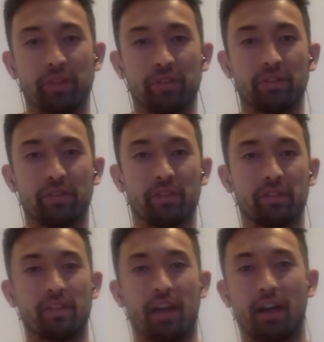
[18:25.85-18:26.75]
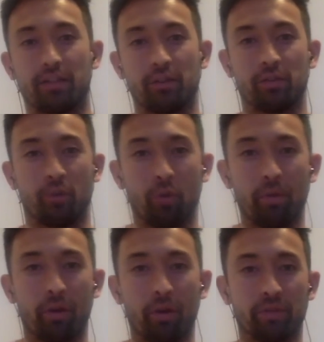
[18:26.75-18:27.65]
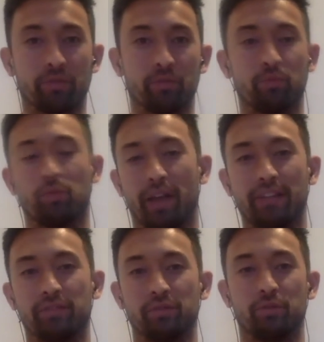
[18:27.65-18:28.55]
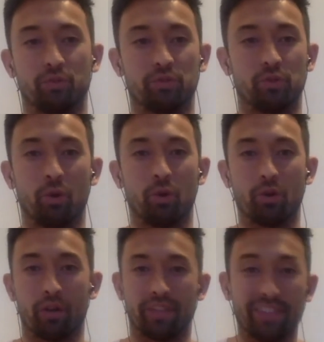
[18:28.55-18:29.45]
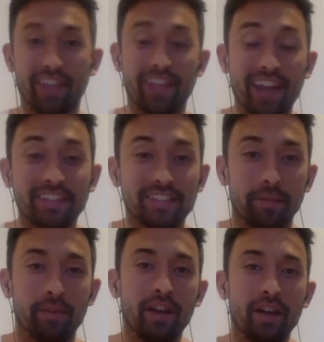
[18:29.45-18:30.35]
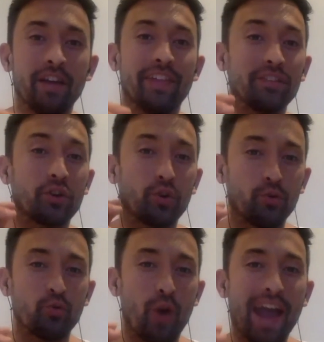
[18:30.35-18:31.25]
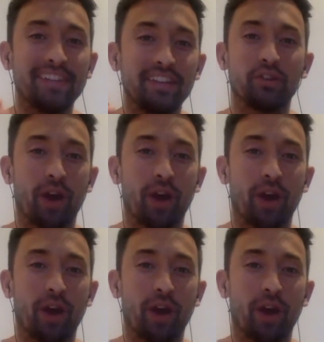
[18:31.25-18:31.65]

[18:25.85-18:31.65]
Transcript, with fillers: that, that uh, certain hormones relate to jaw growth, and that, that is some that's a crazy,